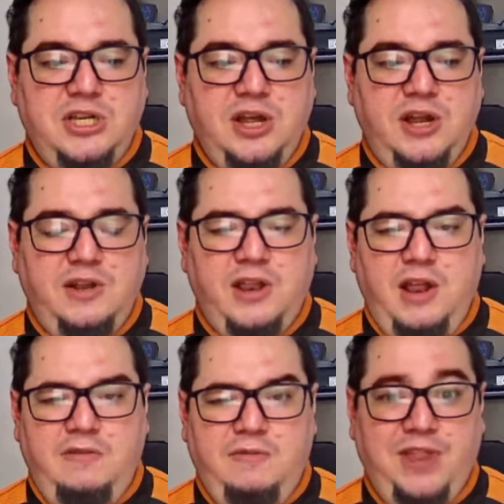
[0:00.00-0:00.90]

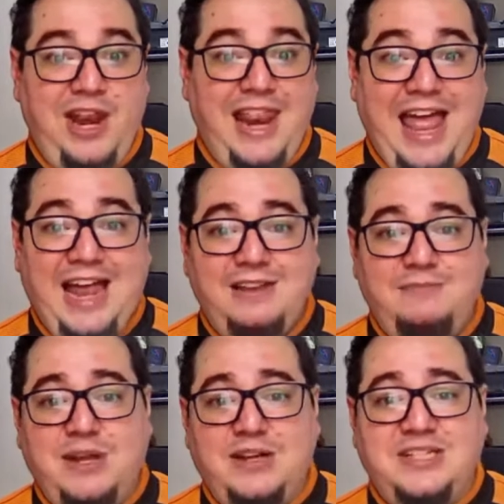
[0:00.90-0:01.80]
the land,
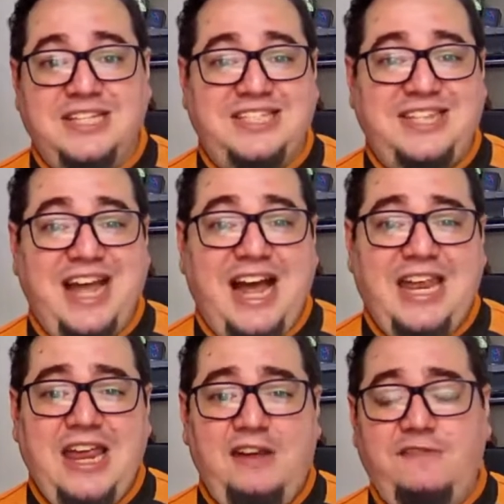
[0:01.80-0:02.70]
because it's
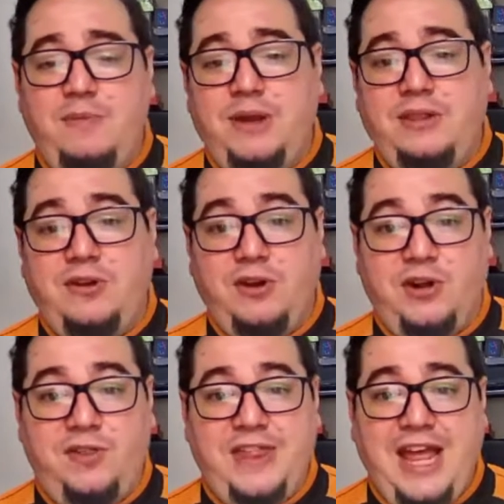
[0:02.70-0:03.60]
dying from
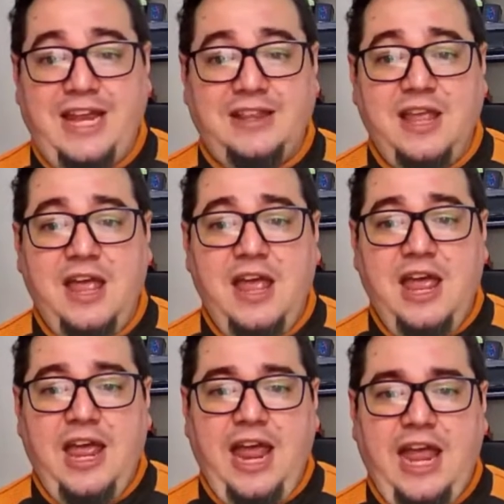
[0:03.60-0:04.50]
eternal night.
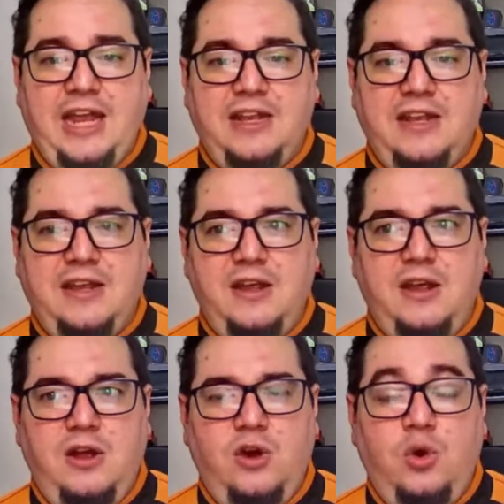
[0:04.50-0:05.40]
And
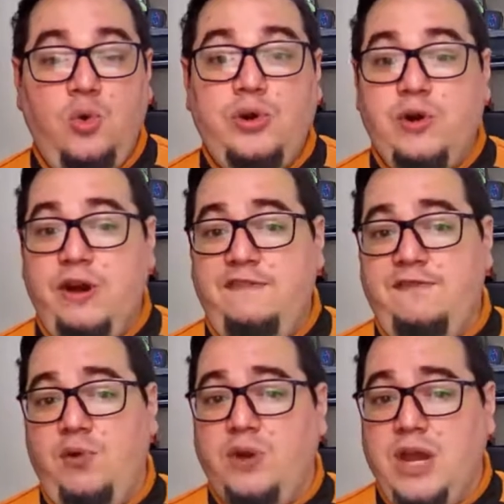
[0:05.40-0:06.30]
who they're
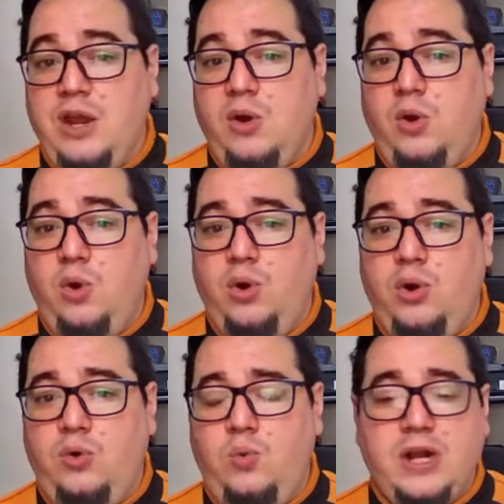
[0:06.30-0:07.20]
invoking,
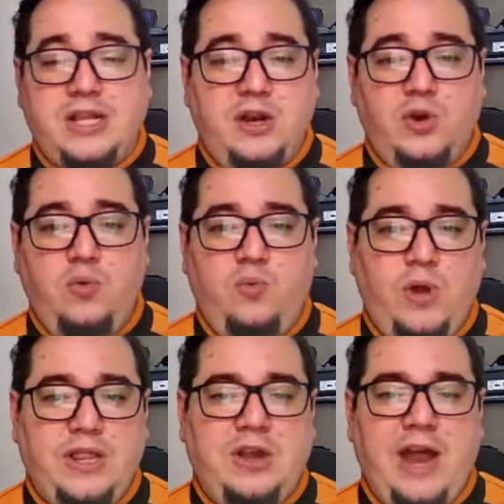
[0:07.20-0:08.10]
or what
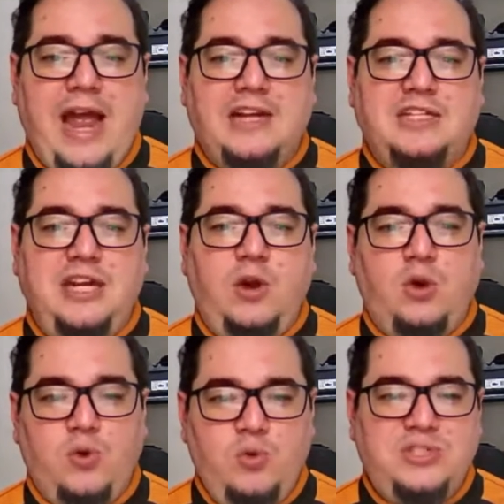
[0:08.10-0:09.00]
they're actually,
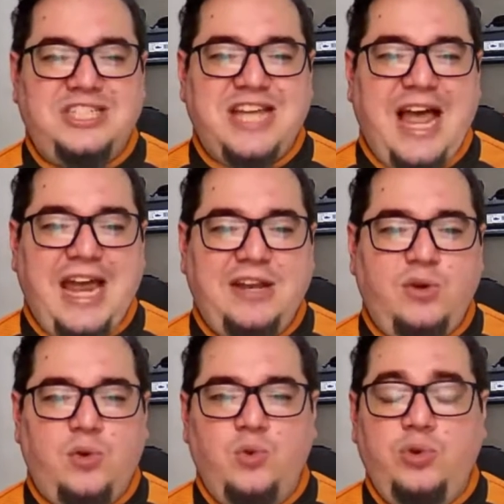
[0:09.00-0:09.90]
or whose side,
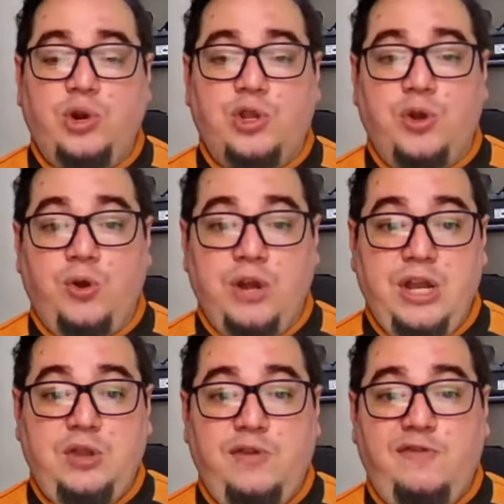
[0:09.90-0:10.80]
or who they're
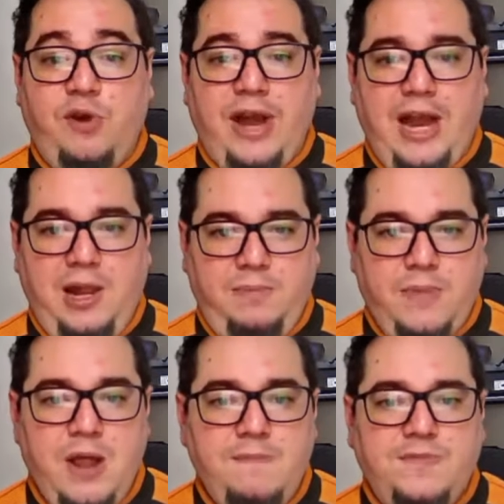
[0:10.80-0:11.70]
turning to for help
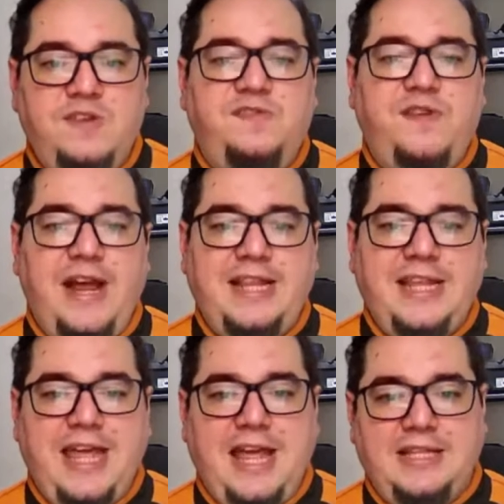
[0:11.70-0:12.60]
to fight
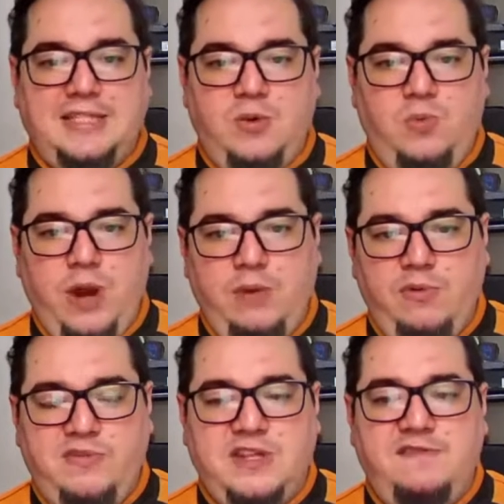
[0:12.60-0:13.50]
against the
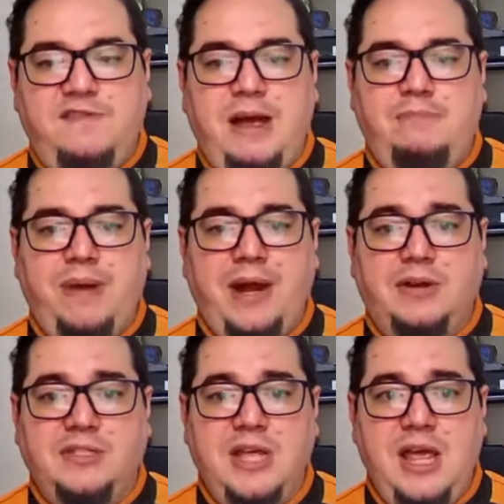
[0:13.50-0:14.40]
werewolves and
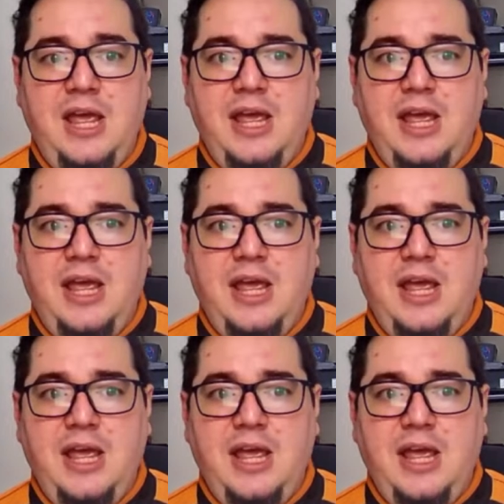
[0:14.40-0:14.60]
vampires,